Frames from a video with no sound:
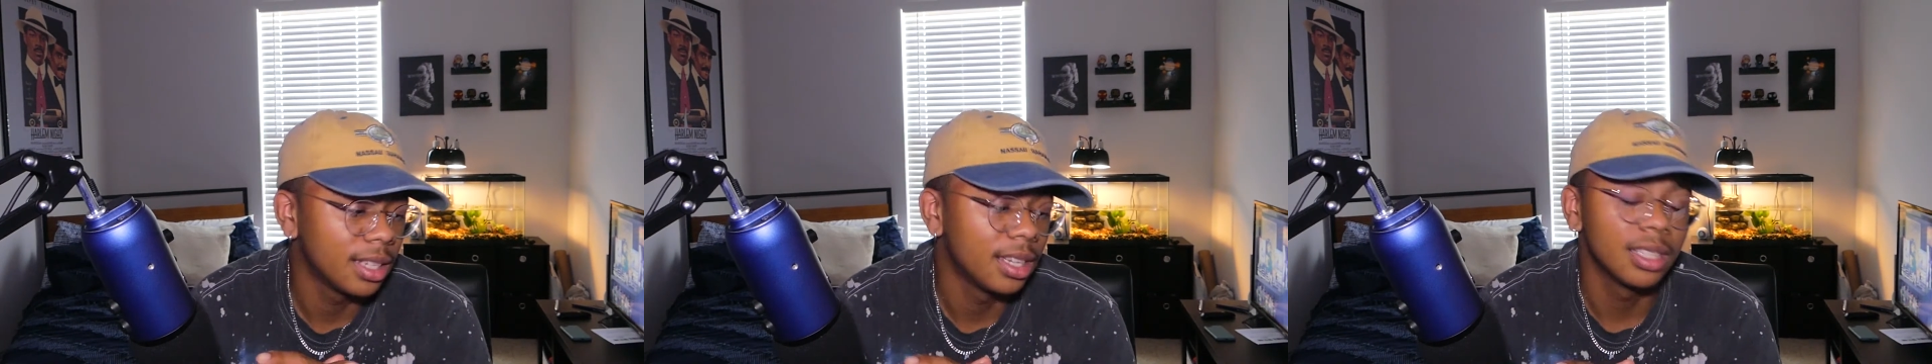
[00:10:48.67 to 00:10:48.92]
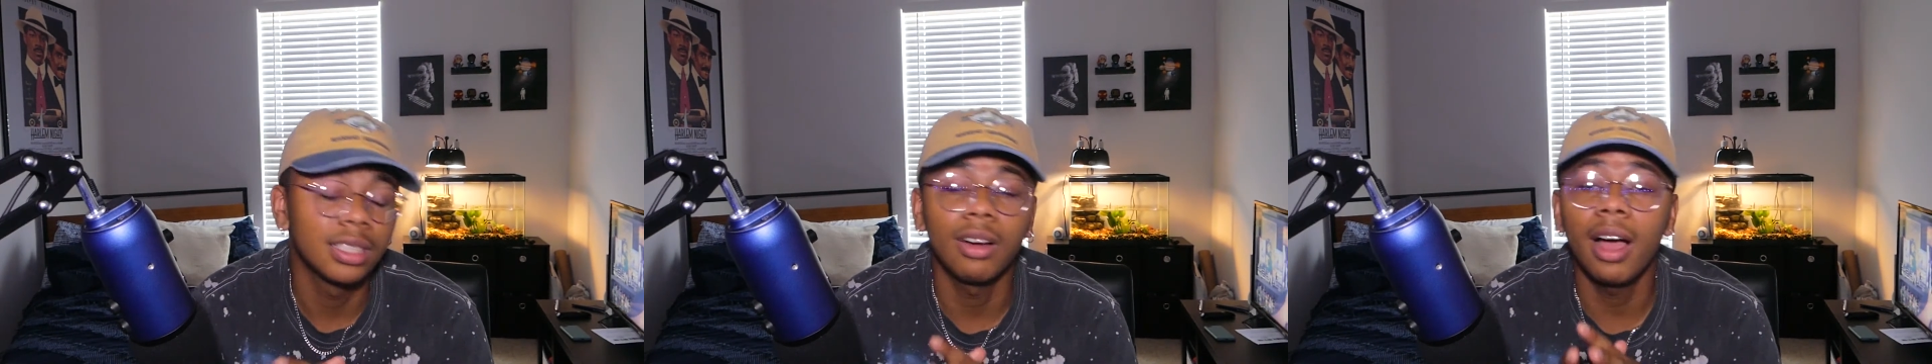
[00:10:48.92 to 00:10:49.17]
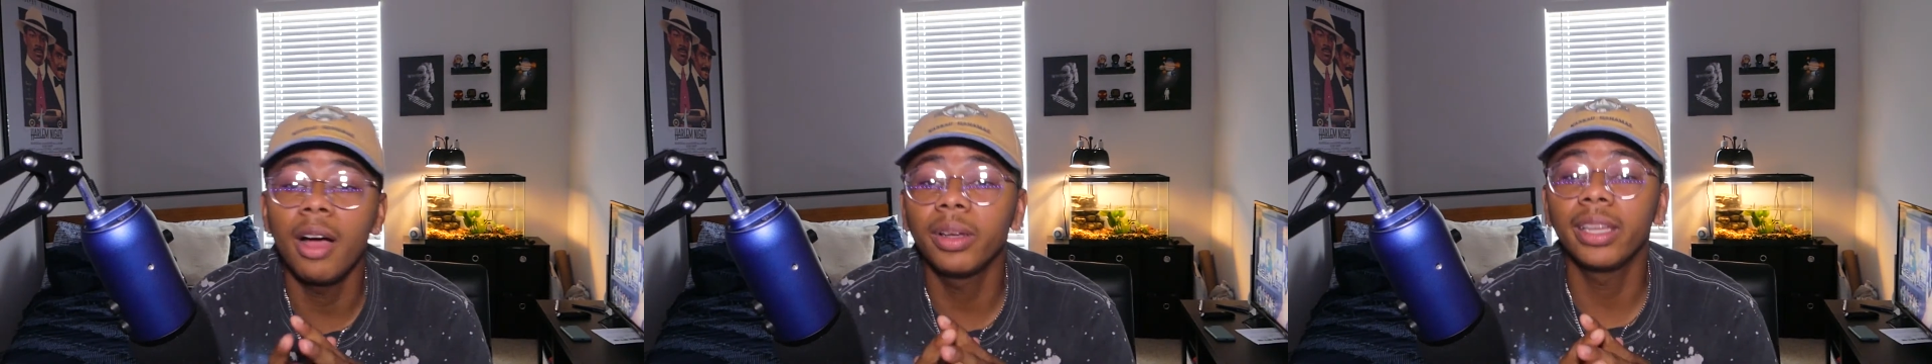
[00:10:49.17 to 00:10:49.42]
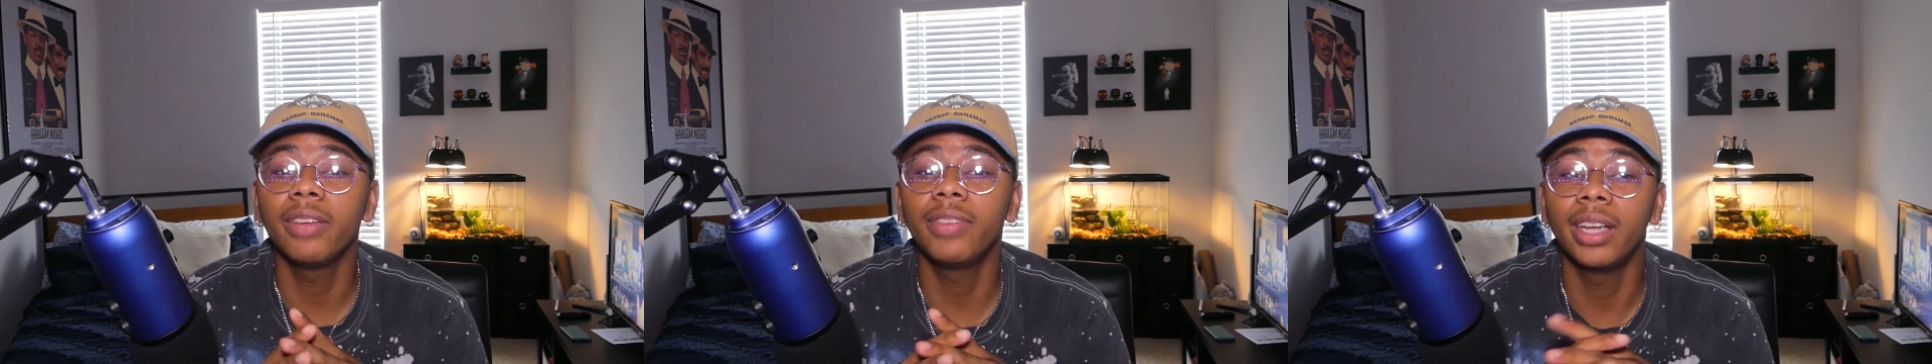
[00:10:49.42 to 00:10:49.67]
So I'll
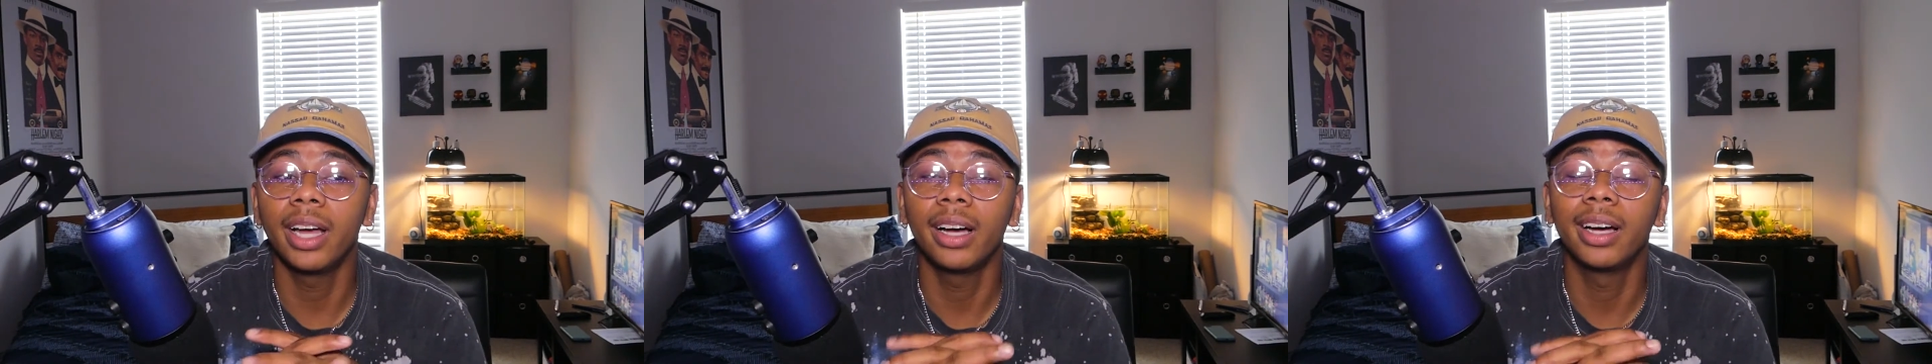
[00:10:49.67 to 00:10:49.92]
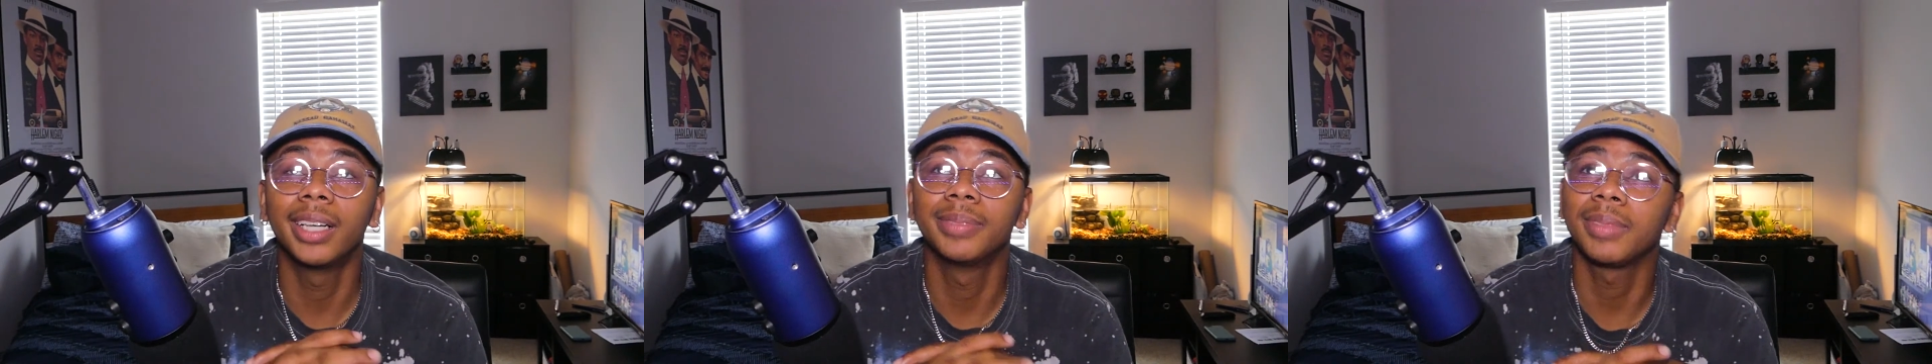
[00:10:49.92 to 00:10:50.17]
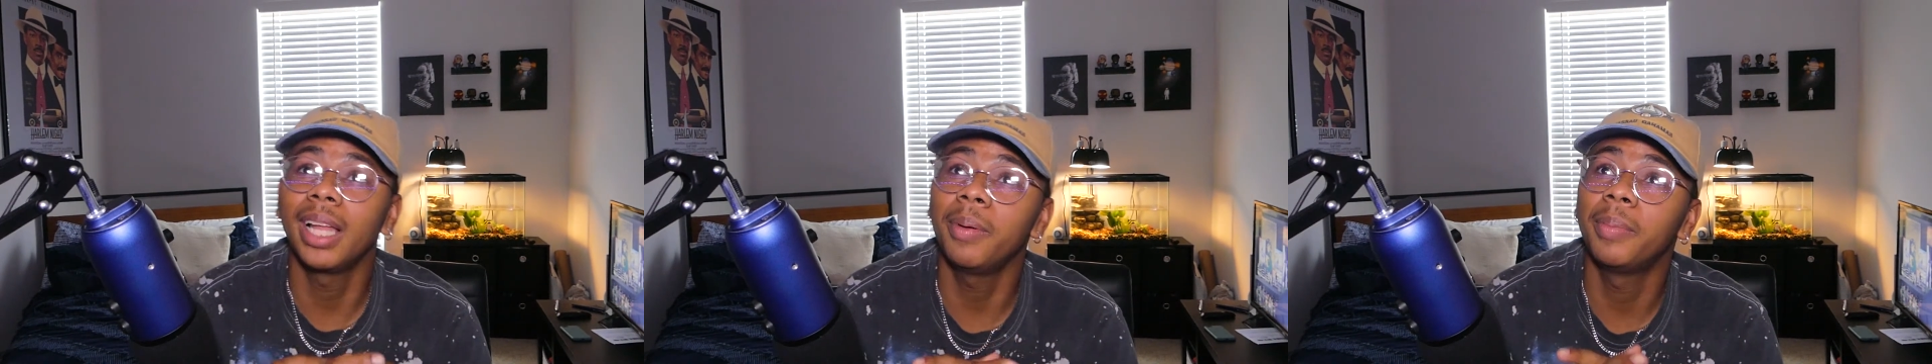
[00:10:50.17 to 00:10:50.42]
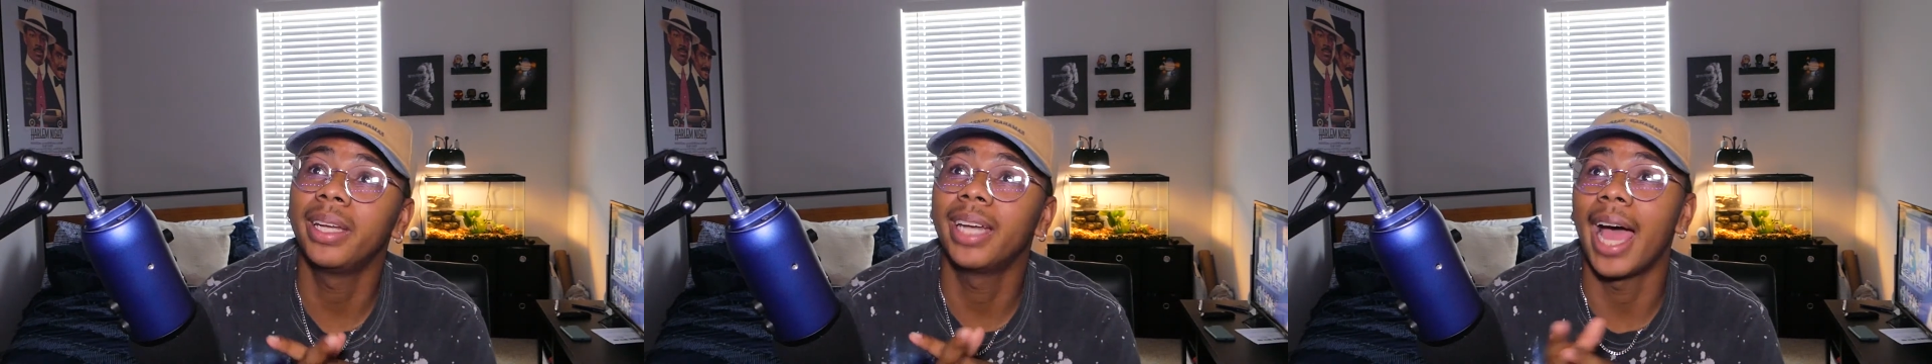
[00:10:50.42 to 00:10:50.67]
give it. I'm gonna be
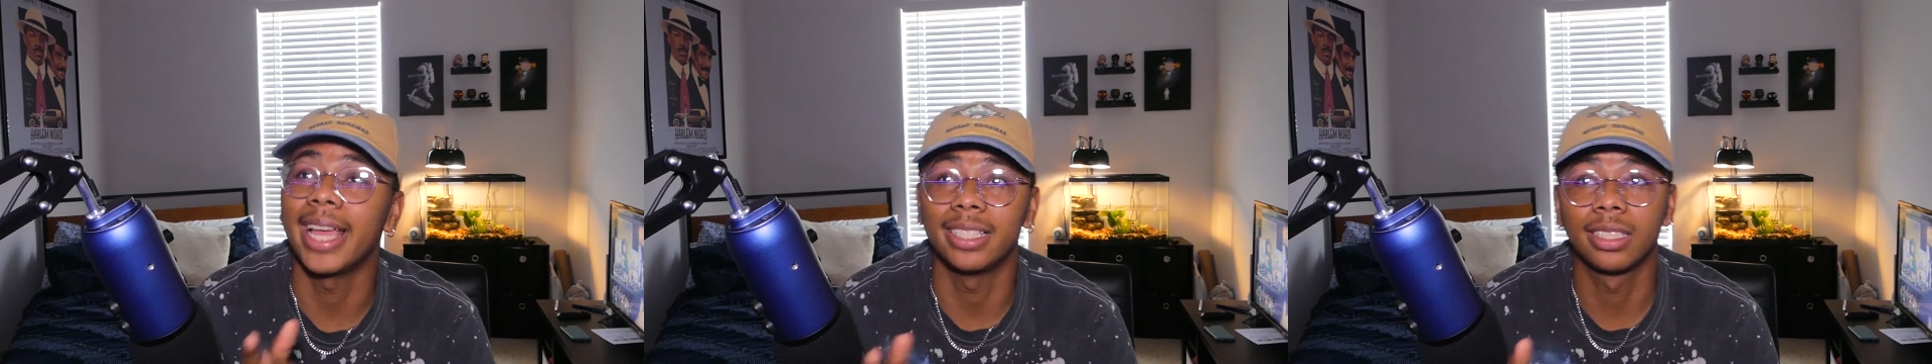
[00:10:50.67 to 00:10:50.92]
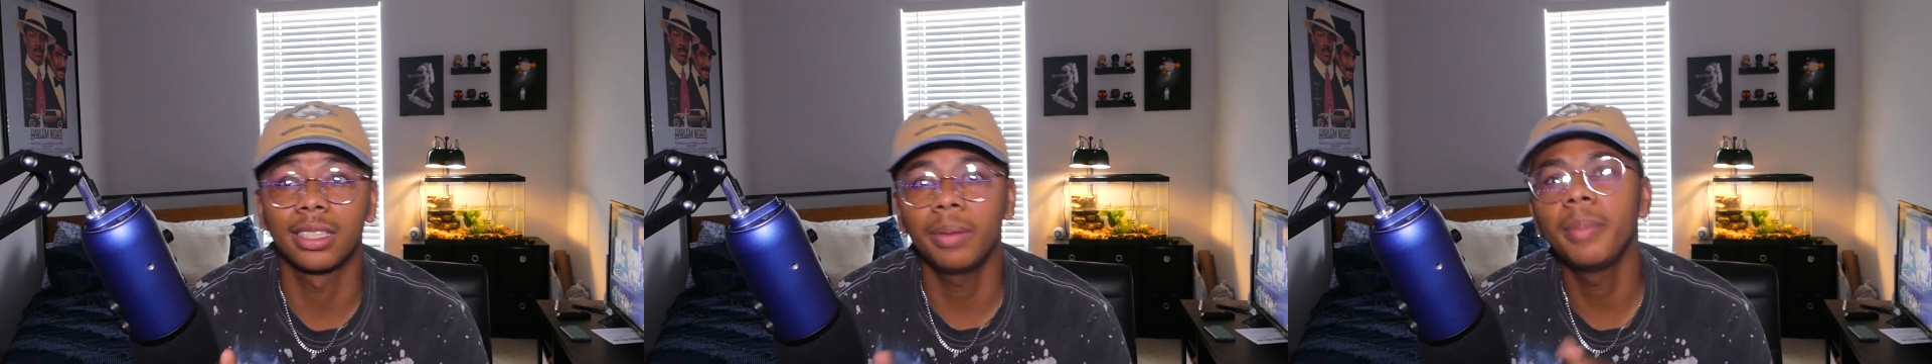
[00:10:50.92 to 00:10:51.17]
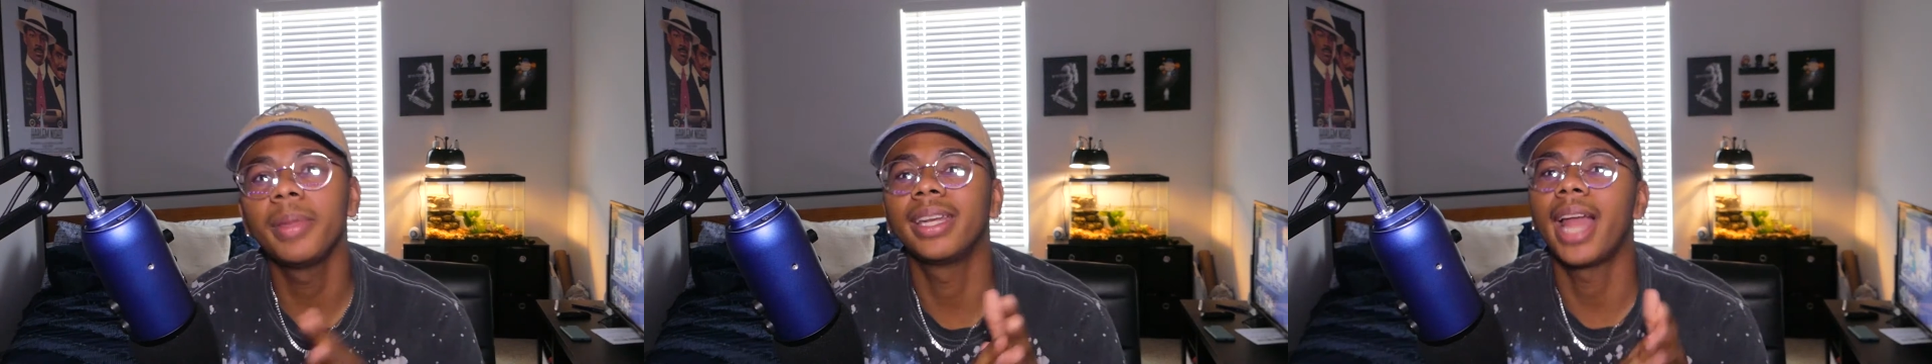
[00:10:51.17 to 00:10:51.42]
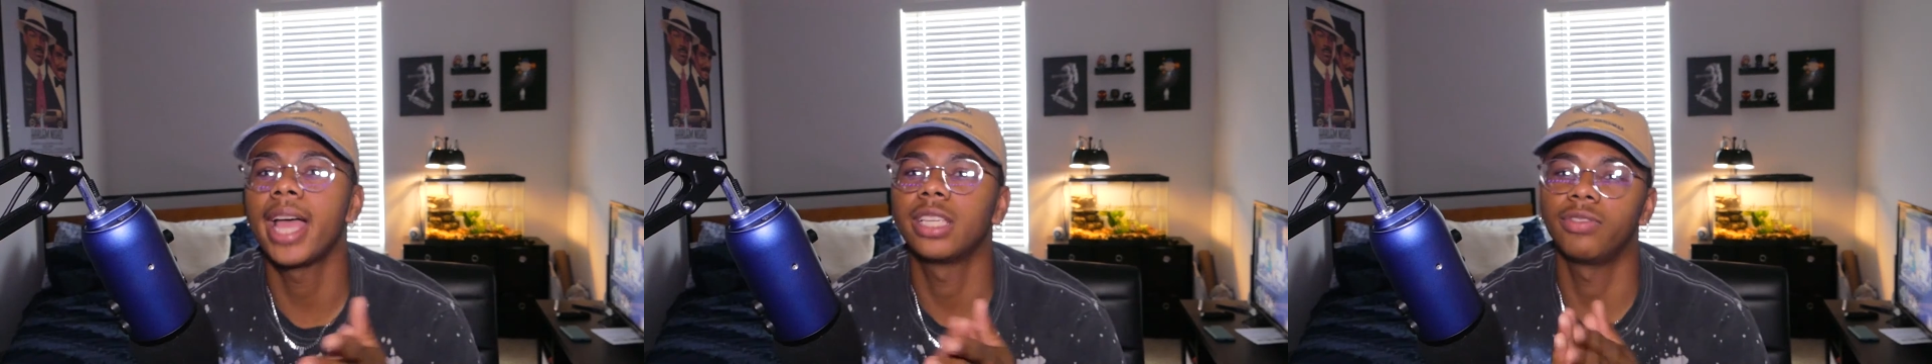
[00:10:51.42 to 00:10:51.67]
nice. I'm gonna be
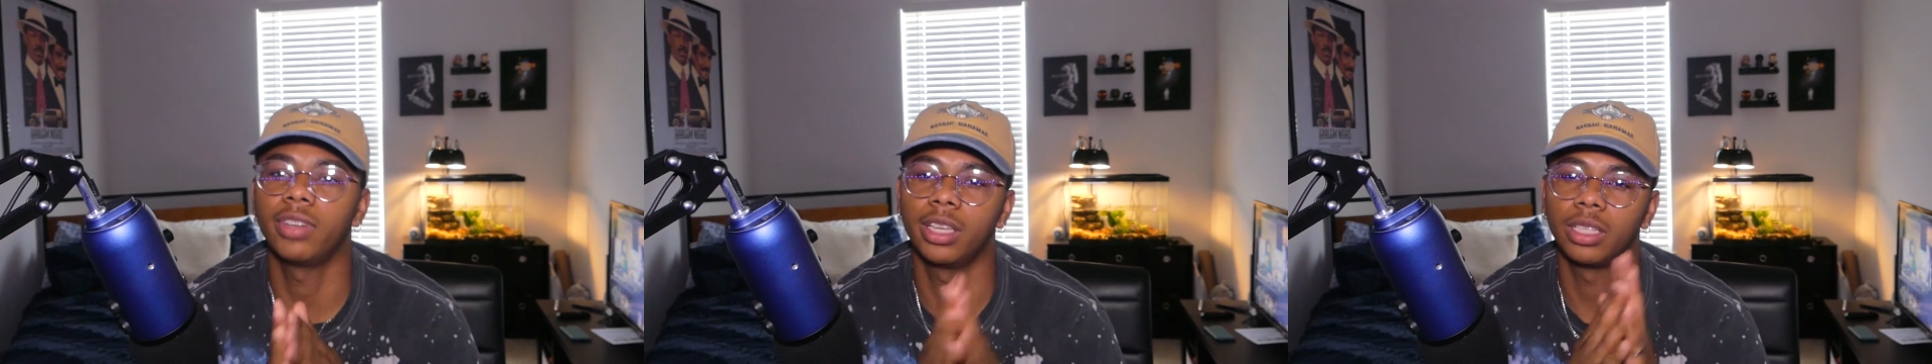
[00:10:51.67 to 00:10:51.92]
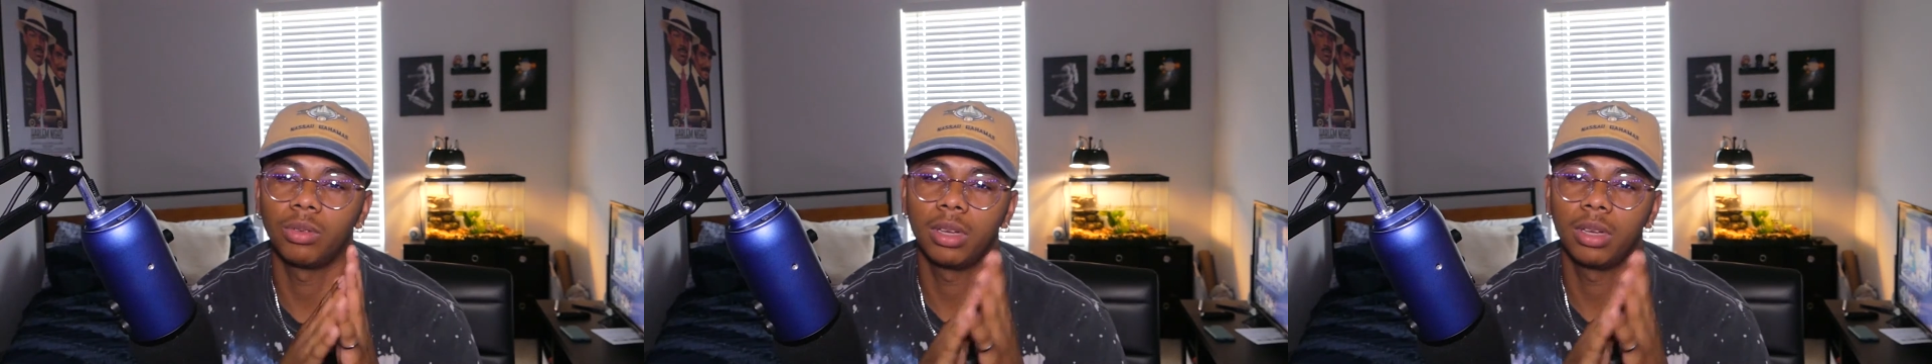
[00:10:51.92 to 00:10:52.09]
nice for this one.